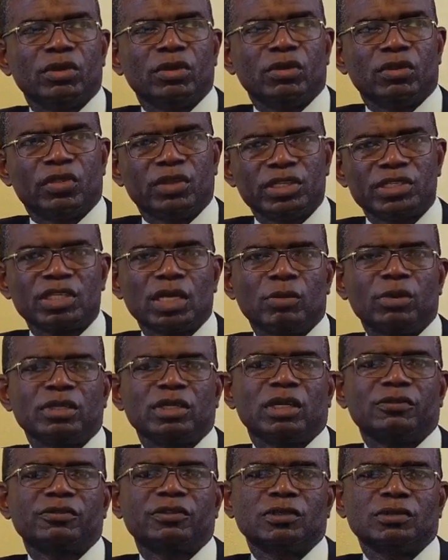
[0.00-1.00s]
This Sabbath
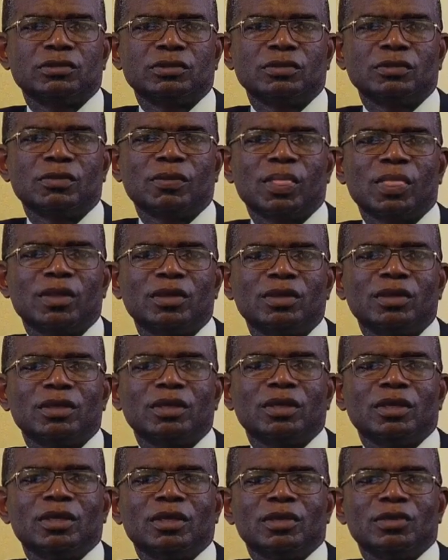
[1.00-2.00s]
afternoon,
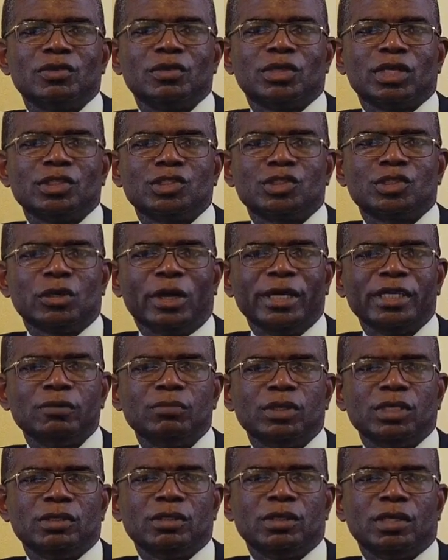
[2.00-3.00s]
you can join
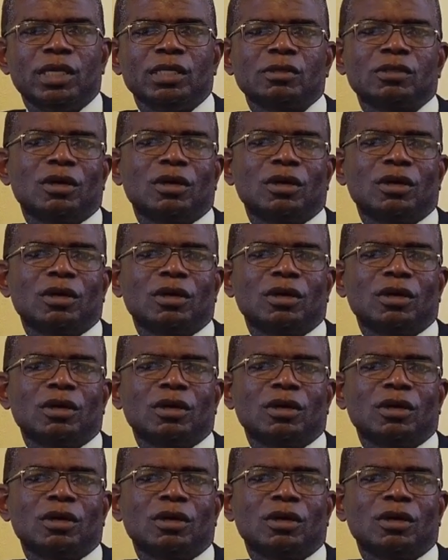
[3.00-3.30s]
me in